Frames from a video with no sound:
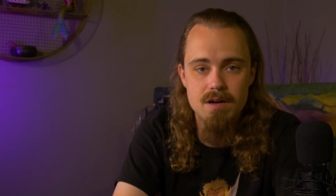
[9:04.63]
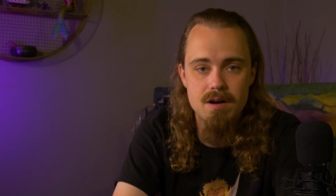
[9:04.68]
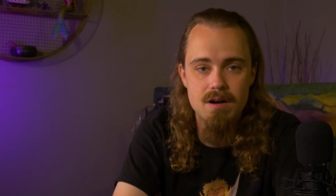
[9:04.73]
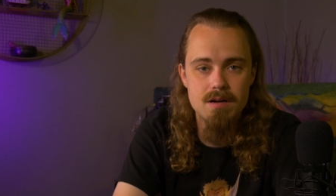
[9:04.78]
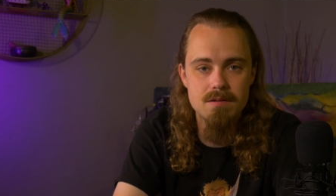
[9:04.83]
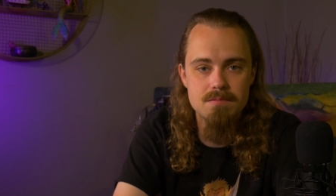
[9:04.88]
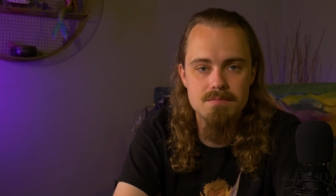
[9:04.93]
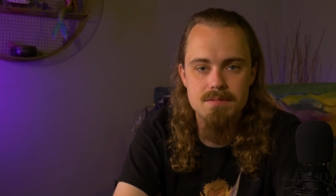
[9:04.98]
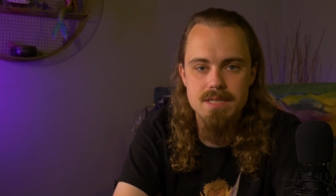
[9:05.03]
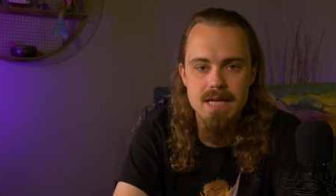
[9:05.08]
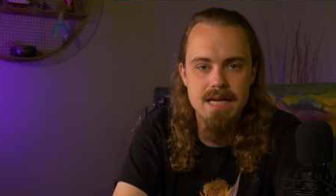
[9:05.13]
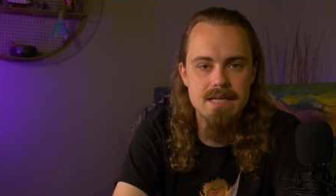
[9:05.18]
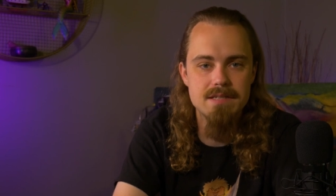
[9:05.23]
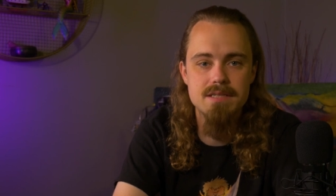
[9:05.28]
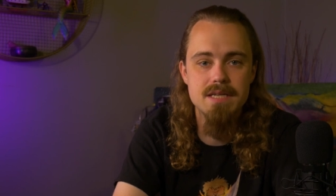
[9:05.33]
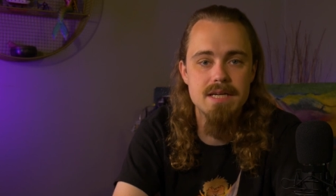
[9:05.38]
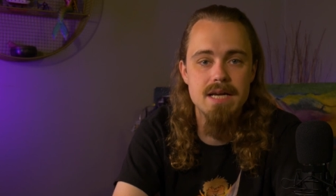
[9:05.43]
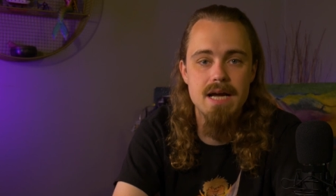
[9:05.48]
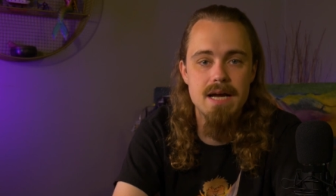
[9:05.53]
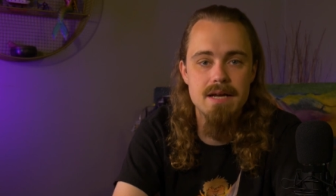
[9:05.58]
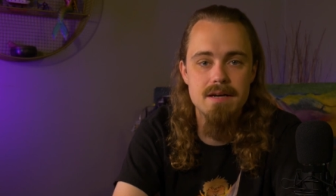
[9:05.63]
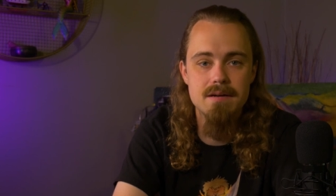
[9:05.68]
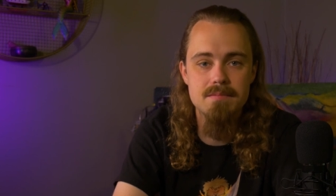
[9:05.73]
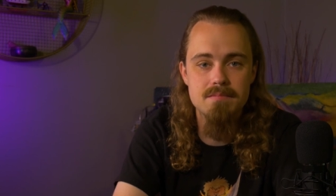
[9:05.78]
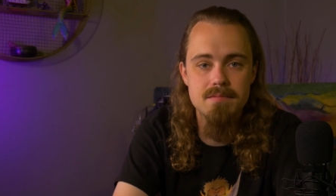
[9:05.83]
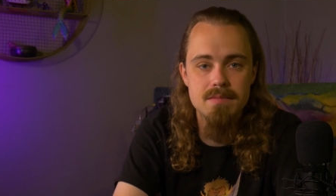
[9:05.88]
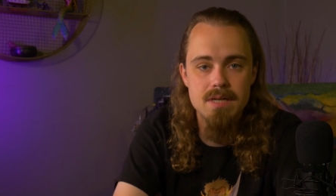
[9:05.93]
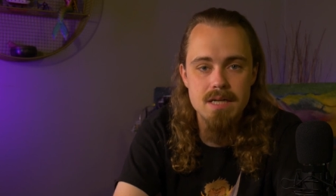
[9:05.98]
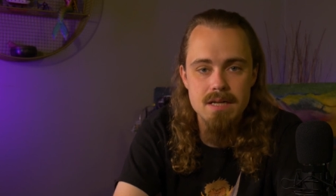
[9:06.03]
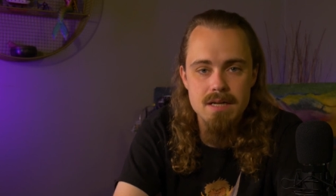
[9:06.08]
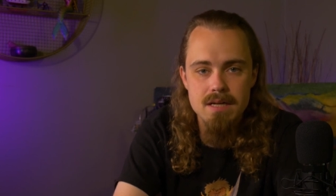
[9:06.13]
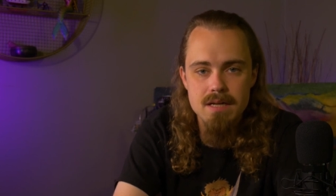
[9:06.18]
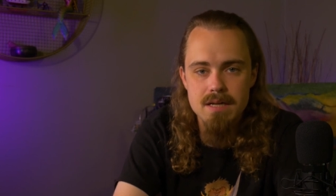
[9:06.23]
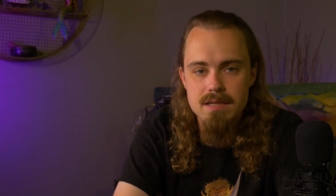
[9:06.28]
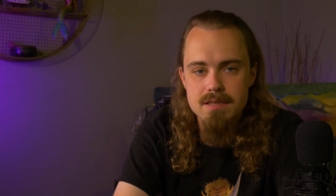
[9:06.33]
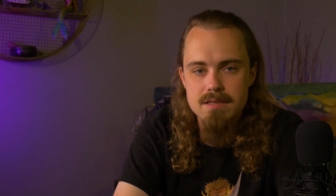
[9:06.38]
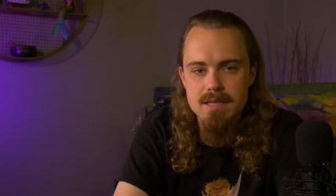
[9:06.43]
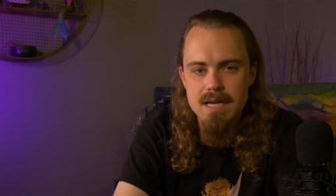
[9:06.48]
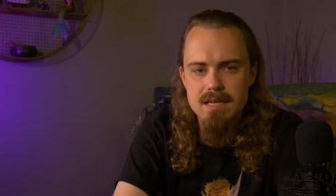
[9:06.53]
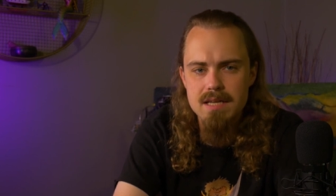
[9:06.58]
our dancing item.
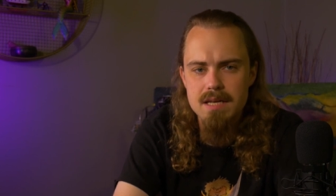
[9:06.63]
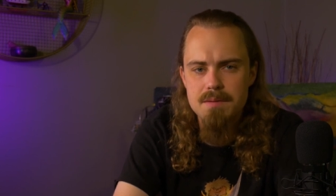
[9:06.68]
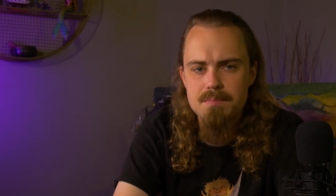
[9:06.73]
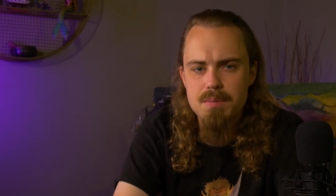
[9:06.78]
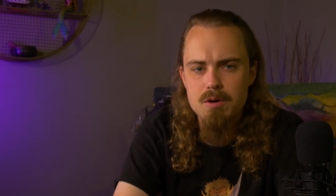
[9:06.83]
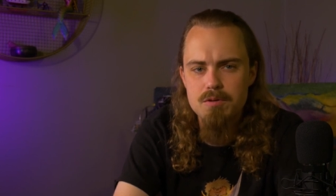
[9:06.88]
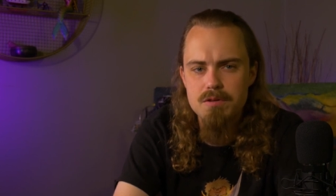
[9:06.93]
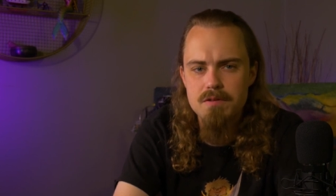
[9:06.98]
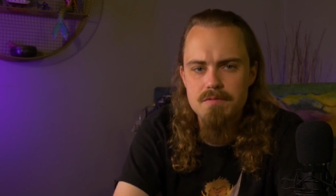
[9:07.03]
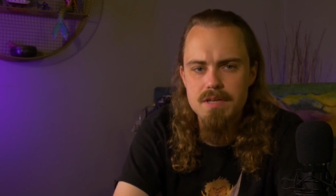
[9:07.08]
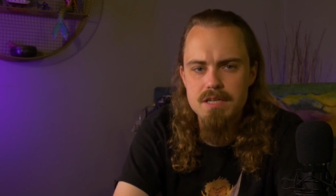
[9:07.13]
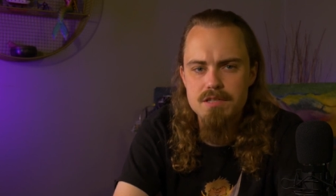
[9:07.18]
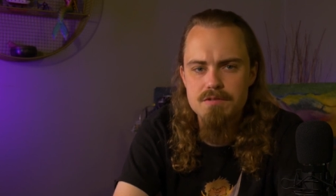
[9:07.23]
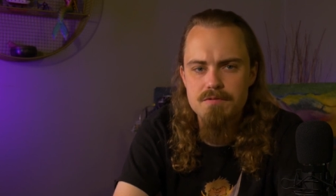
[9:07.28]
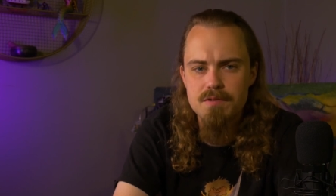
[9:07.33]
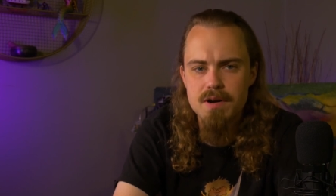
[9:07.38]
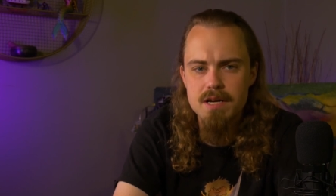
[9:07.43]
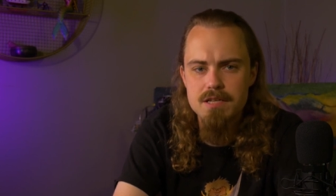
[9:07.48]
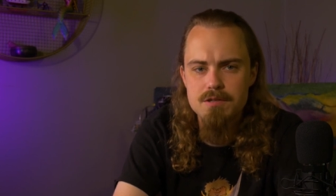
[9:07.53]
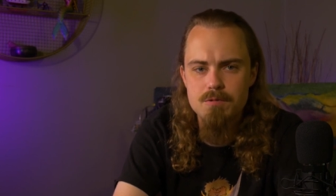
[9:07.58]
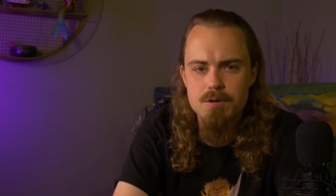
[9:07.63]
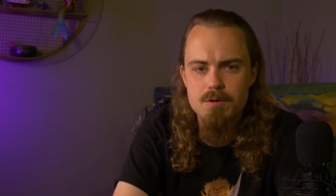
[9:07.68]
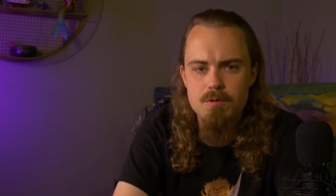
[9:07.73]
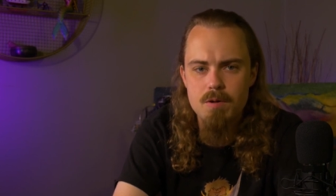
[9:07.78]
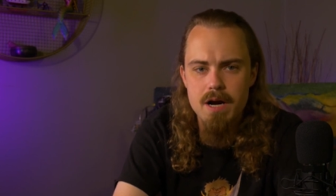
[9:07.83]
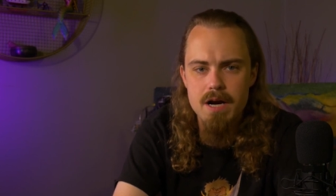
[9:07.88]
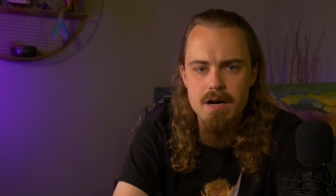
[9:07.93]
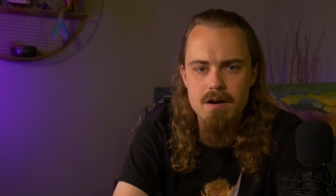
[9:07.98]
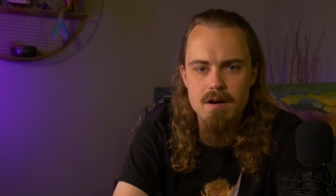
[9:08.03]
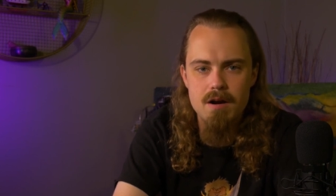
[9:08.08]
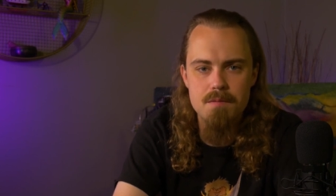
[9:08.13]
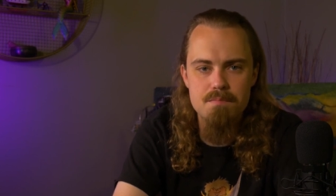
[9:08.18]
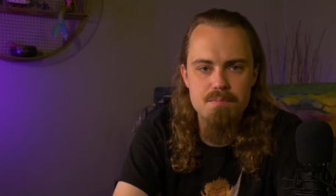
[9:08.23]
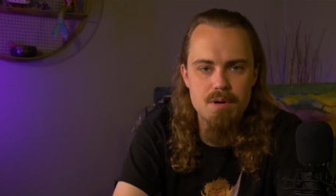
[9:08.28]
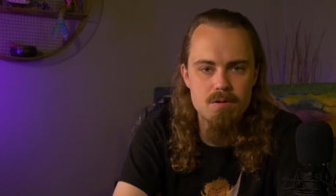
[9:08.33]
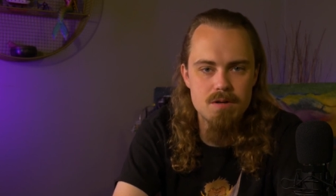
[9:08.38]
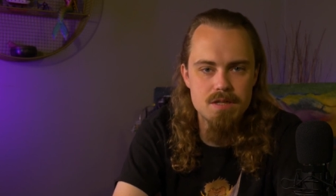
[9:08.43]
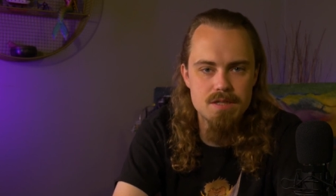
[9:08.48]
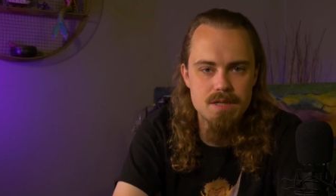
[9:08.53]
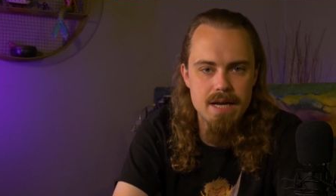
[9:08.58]
Sadly, both of these friends require our
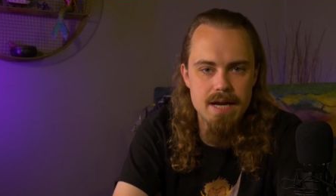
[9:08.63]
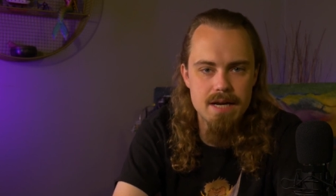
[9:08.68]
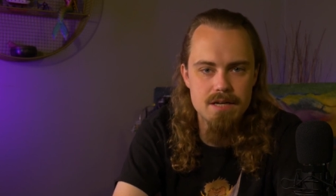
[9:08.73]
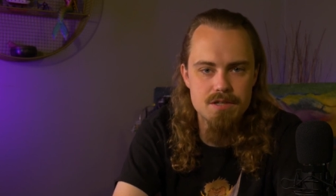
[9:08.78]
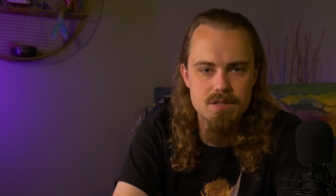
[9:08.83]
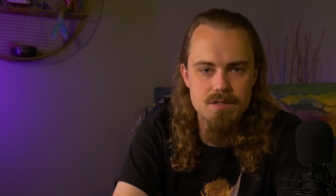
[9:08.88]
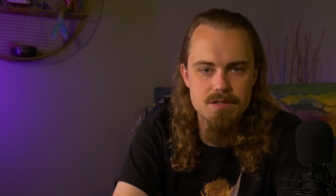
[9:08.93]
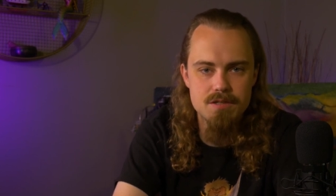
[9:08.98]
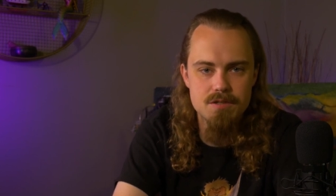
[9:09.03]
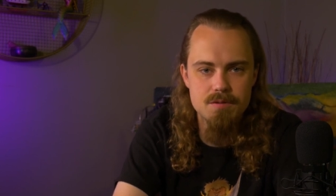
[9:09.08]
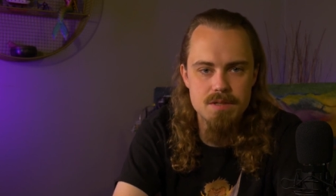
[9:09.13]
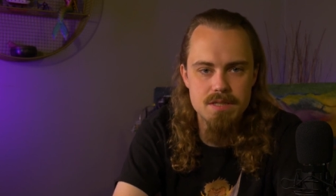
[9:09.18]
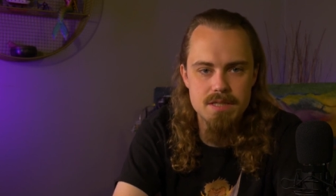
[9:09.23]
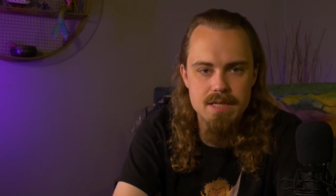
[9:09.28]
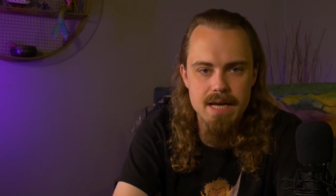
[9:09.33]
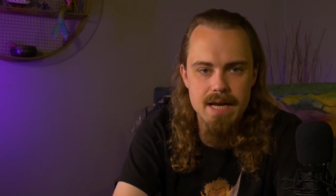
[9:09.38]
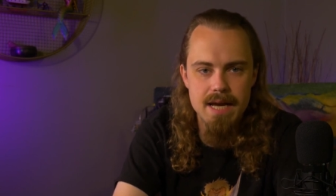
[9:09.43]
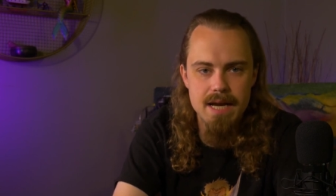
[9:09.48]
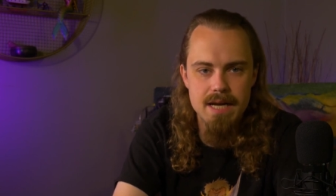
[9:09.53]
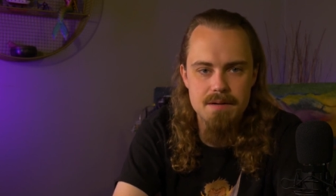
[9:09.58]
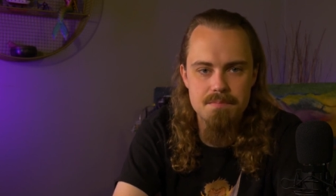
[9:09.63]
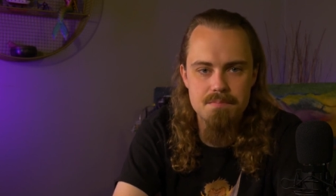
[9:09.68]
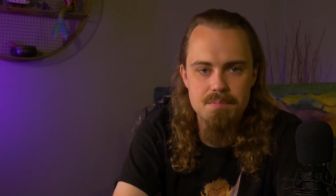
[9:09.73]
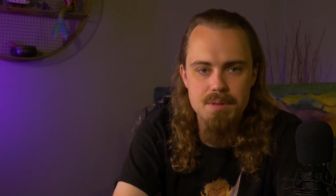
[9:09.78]
bonus action to attack,